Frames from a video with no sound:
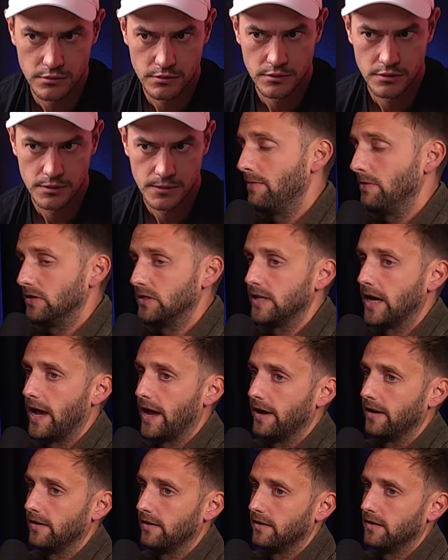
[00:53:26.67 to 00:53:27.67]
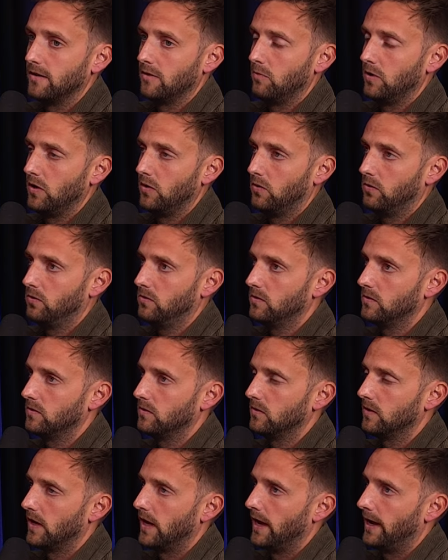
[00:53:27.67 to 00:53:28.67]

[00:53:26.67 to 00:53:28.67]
Pr maybe start in the middle. Yeah.